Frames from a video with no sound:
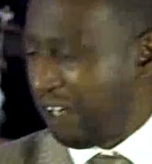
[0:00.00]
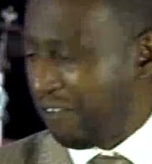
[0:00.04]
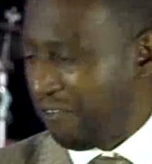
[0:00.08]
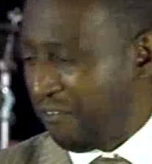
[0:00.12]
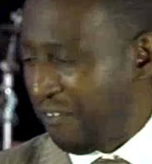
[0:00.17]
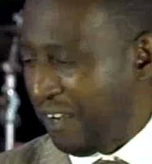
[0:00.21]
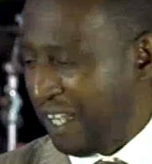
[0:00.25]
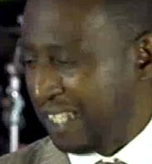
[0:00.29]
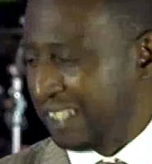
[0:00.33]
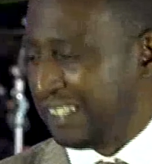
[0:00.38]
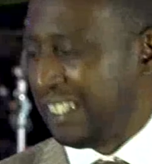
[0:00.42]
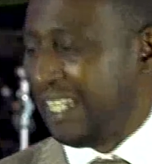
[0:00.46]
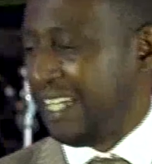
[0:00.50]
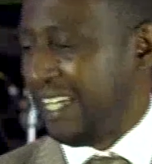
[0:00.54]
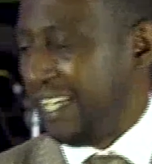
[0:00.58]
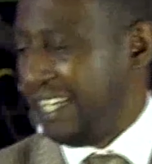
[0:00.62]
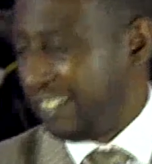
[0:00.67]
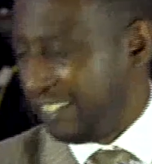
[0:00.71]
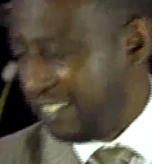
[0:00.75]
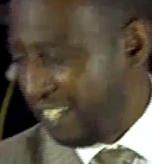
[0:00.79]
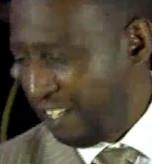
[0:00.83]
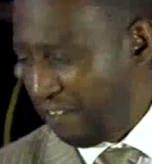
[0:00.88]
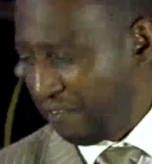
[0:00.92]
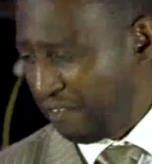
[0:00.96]
breakfast
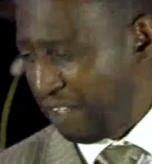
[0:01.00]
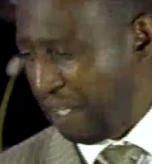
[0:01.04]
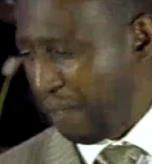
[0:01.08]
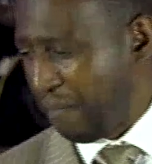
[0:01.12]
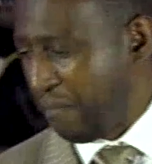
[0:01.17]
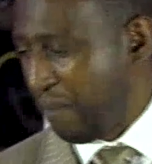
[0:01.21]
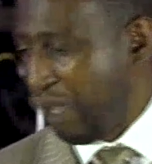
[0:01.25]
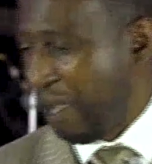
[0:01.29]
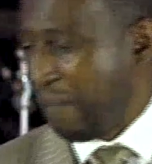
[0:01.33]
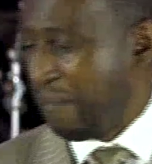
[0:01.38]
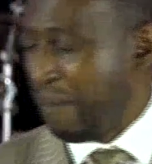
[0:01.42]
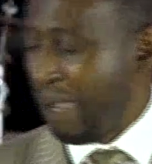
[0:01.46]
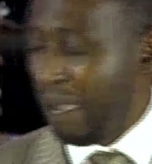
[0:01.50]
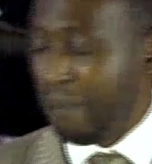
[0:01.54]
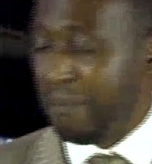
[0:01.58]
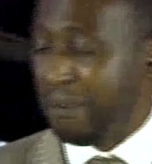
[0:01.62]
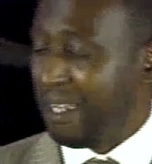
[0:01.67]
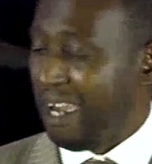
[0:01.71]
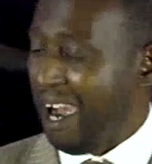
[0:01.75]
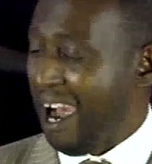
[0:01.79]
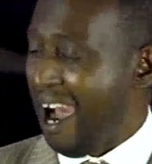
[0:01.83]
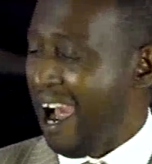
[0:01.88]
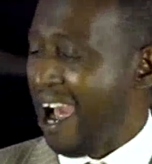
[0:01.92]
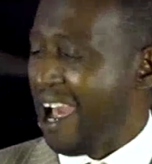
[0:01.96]
and give them.
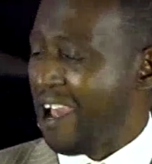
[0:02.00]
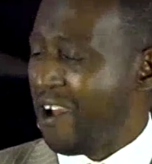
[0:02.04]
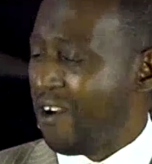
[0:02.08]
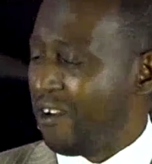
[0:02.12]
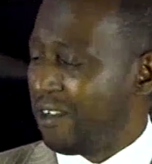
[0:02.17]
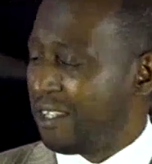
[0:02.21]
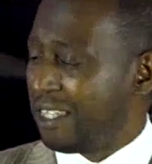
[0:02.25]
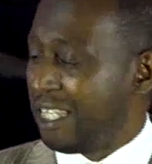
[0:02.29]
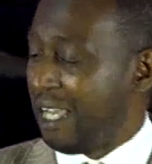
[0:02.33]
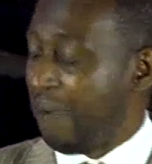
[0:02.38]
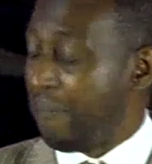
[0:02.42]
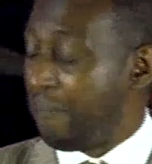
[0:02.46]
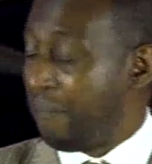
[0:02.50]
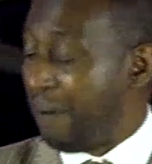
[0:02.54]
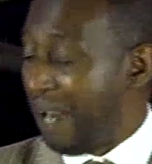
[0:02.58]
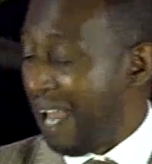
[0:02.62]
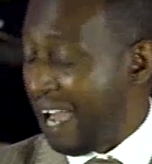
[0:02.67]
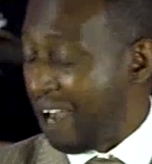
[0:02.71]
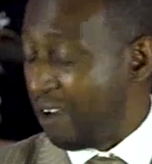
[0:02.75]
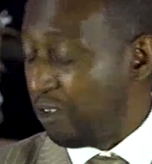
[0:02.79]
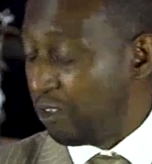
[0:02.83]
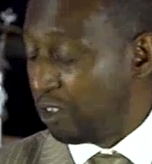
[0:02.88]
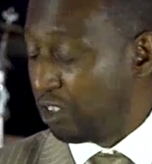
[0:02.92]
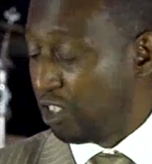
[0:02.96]
Maybe iron their
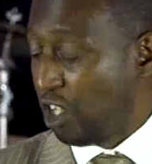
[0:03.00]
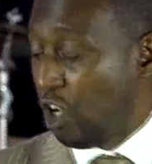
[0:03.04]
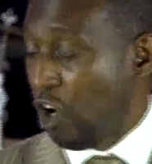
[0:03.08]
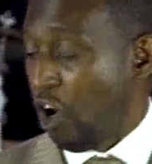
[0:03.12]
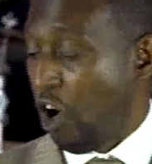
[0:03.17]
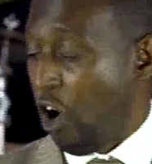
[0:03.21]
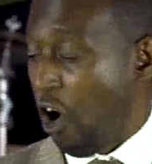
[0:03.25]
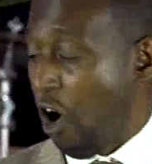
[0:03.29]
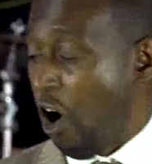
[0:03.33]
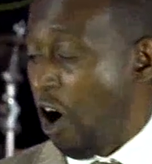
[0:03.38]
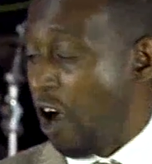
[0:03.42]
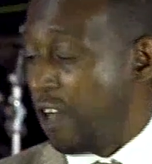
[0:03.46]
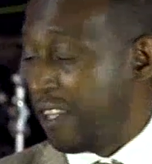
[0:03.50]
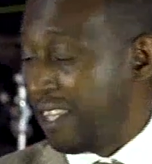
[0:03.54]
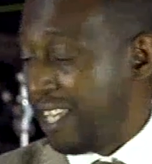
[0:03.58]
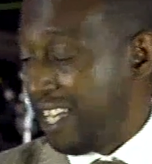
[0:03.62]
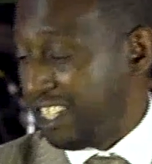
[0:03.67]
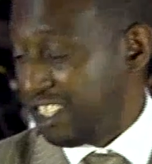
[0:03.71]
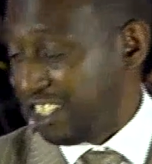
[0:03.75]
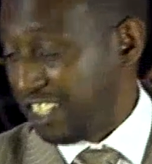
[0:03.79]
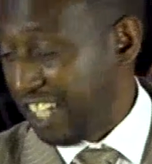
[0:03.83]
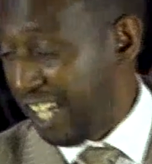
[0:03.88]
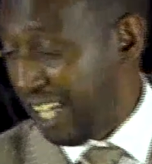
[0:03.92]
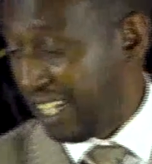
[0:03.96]
blouse or
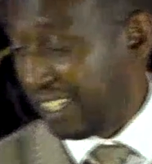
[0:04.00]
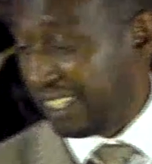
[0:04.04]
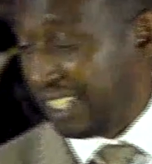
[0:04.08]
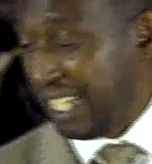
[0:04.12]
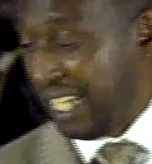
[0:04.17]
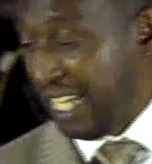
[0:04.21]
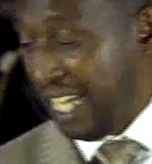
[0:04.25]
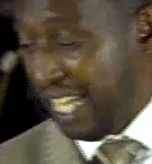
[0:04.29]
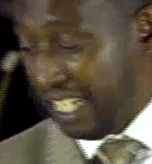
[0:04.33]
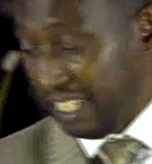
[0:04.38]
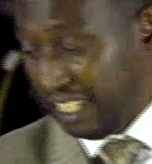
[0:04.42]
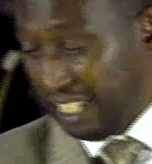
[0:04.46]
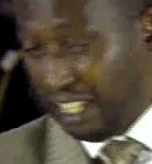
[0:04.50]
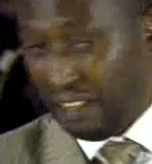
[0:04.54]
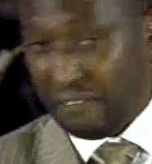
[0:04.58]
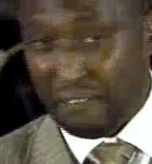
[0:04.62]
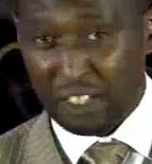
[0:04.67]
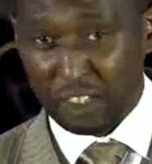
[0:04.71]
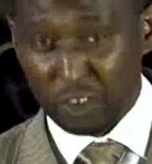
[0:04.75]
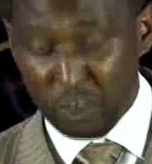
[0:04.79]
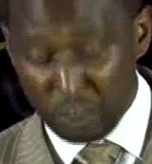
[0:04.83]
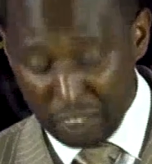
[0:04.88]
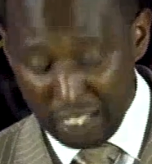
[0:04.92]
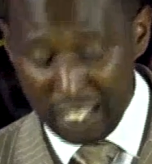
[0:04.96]
their shirt and
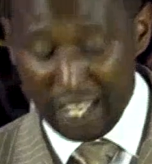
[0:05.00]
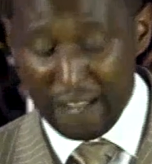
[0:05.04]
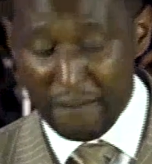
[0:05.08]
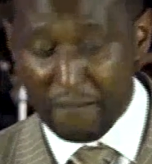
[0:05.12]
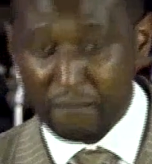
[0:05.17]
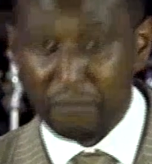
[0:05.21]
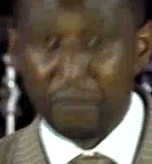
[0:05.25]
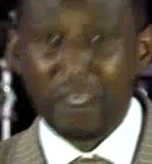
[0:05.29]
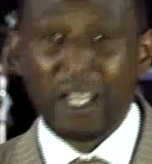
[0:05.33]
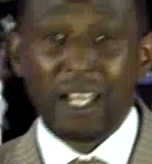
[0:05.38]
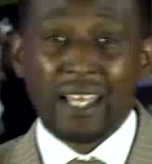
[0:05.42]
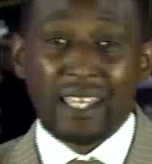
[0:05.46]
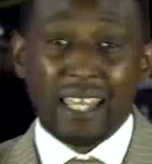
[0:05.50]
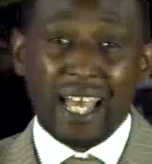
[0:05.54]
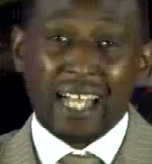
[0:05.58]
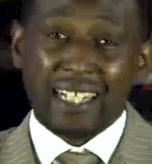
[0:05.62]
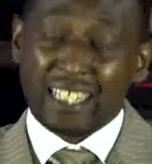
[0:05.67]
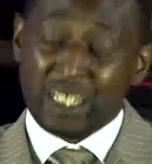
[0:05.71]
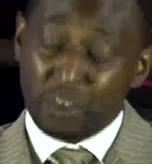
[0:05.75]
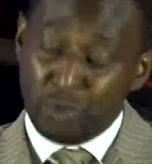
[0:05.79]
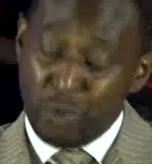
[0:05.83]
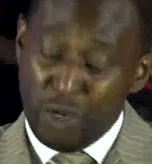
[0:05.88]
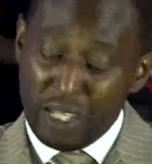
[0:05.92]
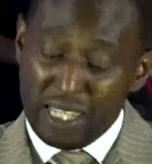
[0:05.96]
give it to them.
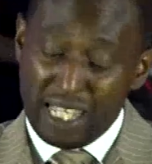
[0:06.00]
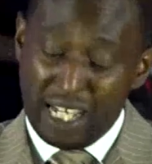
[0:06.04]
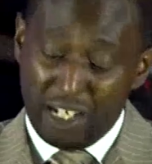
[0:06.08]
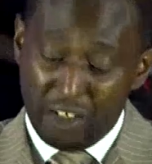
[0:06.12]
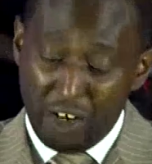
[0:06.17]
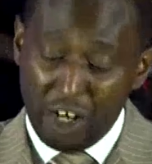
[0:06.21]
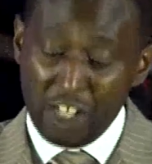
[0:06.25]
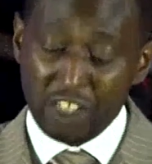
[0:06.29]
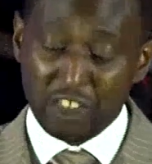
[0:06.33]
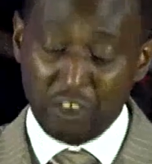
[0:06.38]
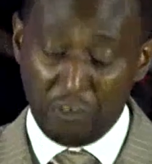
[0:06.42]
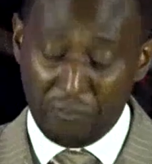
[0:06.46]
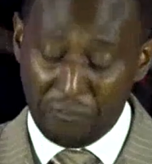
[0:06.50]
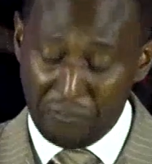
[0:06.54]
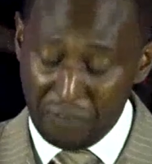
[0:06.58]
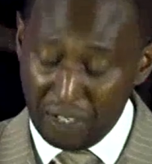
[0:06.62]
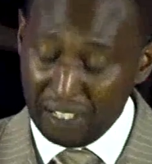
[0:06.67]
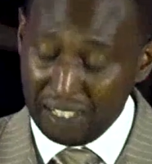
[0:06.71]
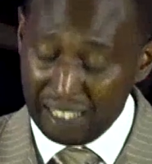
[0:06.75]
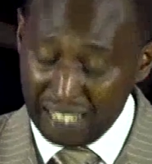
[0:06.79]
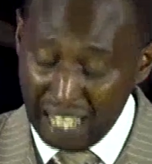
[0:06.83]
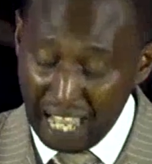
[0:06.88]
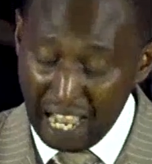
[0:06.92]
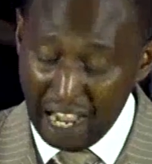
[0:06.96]
That is when they're going to
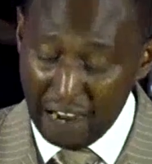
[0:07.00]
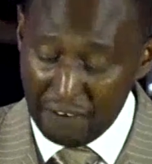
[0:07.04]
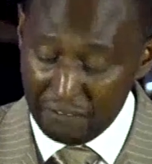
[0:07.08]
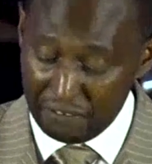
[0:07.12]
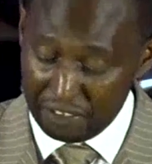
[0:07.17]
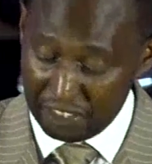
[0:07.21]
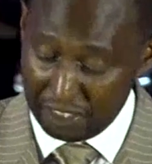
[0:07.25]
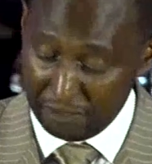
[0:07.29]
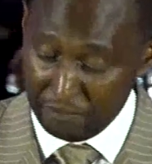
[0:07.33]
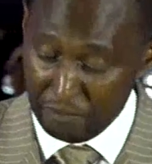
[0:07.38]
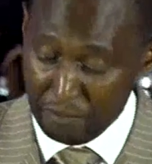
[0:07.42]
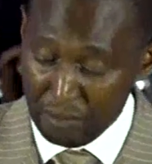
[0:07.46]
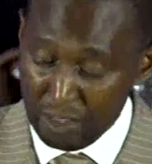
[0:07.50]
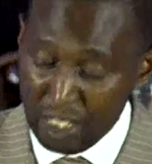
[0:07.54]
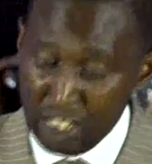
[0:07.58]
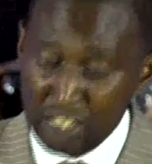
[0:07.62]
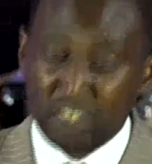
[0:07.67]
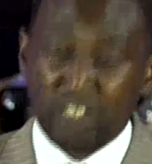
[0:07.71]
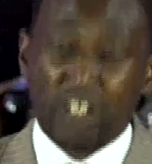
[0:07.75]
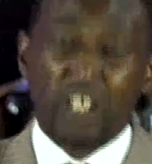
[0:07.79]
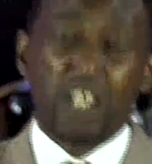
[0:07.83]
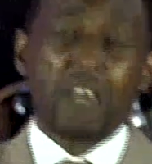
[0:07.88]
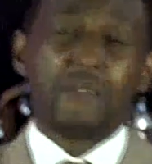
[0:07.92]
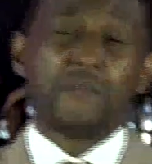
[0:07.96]
feel loved.
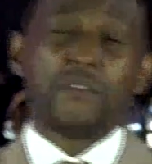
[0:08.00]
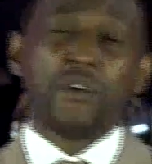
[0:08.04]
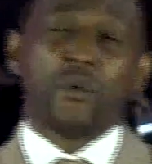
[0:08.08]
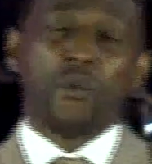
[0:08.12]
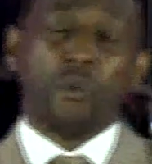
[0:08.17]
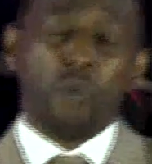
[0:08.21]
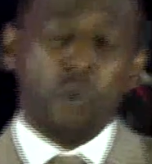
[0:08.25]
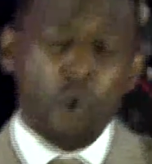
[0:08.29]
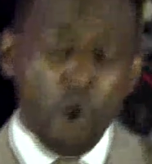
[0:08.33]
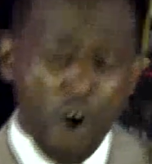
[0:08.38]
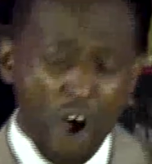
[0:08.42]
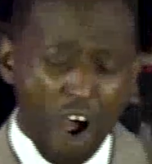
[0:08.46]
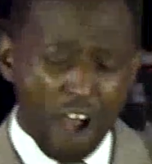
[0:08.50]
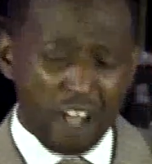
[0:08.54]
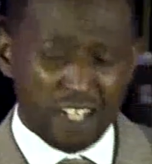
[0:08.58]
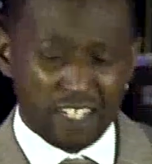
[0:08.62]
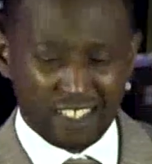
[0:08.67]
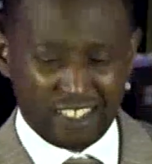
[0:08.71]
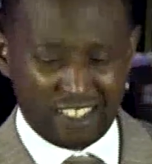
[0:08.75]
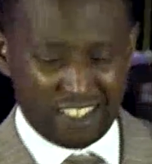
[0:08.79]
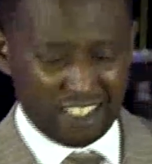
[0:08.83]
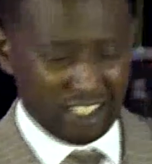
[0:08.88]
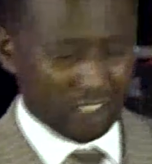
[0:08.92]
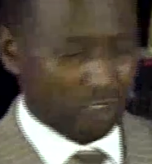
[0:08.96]
So if you
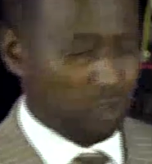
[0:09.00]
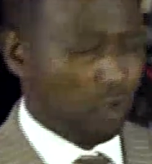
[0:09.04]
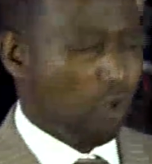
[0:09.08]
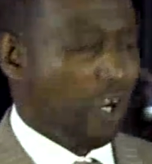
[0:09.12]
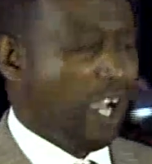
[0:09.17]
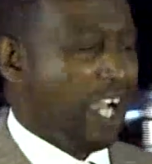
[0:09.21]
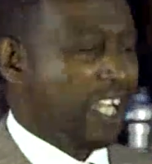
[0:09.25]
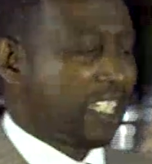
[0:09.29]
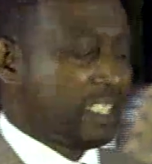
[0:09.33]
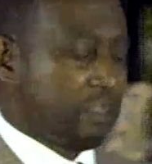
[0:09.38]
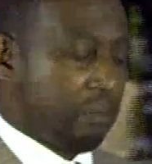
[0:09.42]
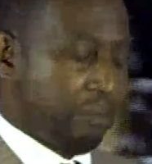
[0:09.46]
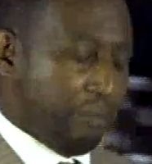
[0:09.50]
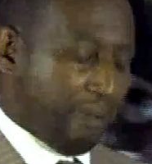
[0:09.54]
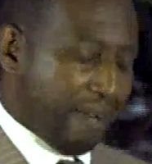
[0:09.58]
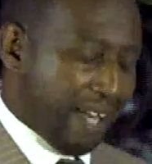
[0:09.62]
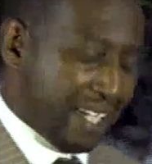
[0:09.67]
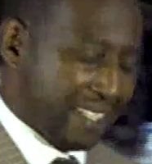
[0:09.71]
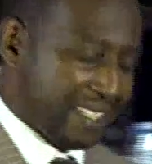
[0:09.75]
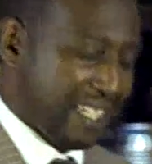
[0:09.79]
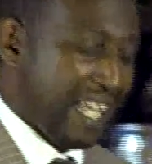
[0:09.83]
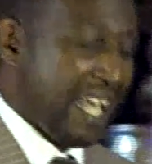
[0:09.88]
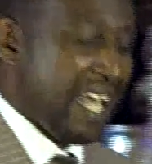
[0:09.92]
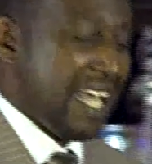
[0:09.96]
want to
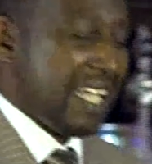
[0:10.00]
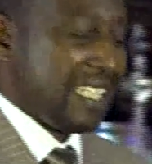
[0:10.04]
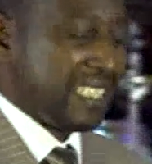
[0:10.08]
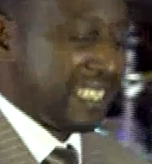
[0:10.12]
express